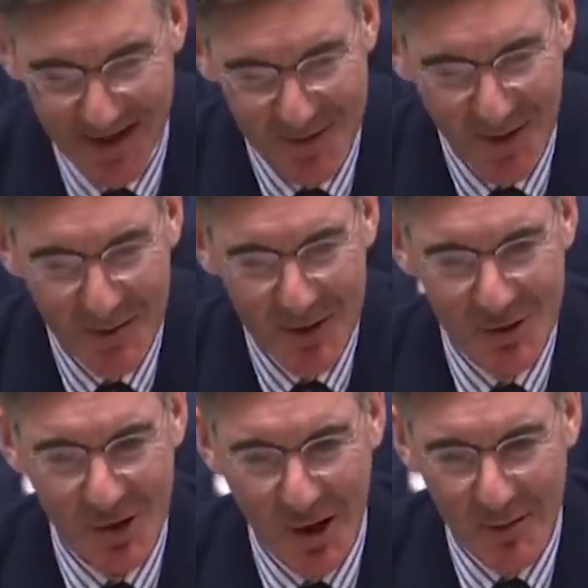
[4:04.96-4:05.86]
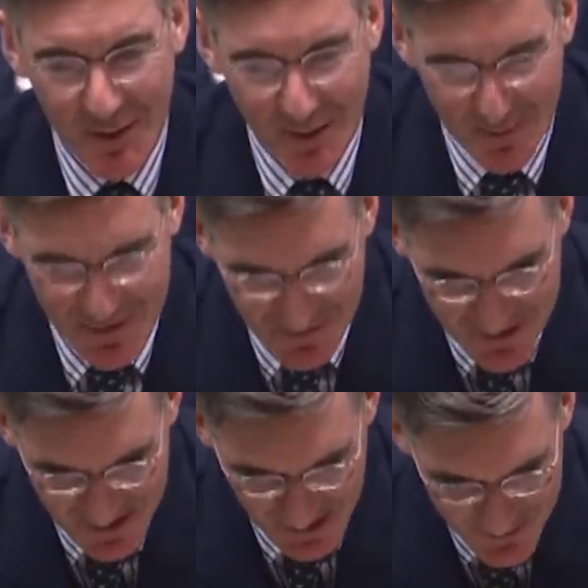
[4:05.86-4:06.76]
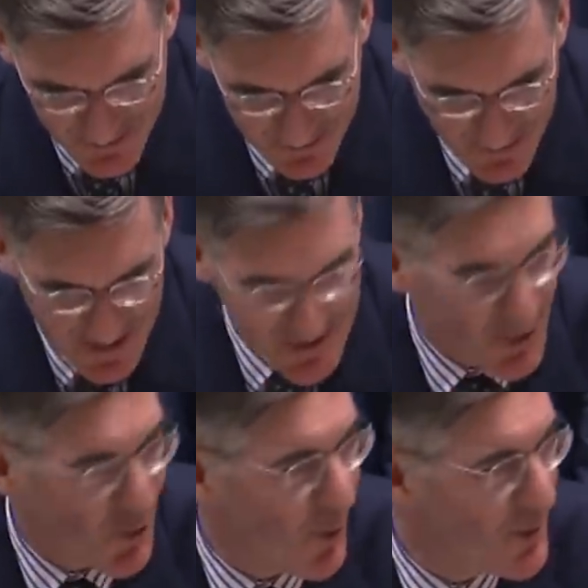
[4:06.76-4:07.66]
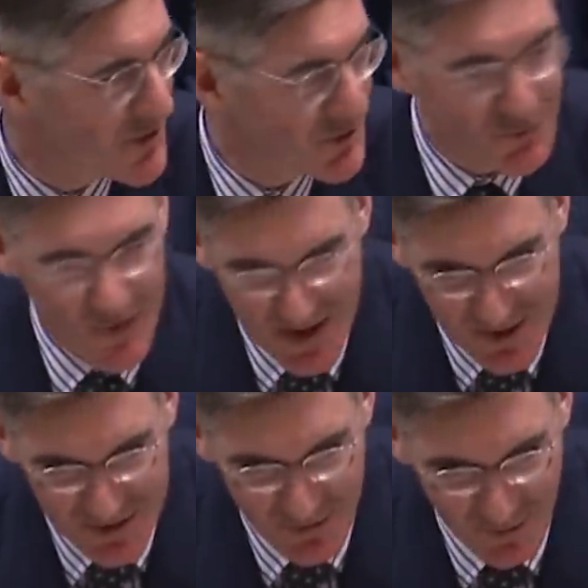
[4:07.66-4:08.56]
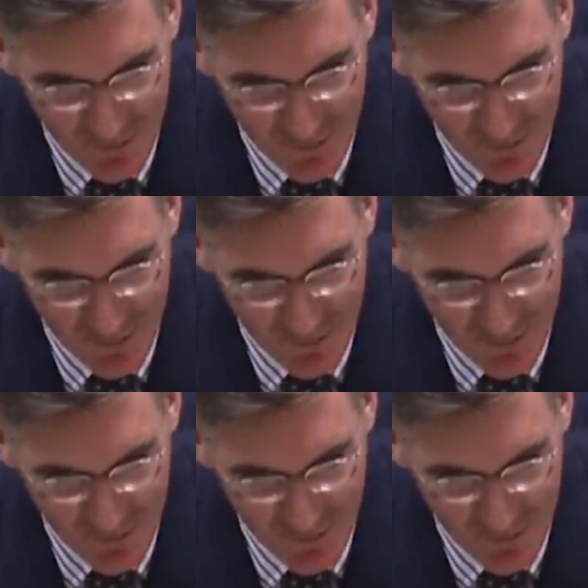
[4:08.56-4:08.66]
Lady is one of the most charming members of this House, has enormous grace and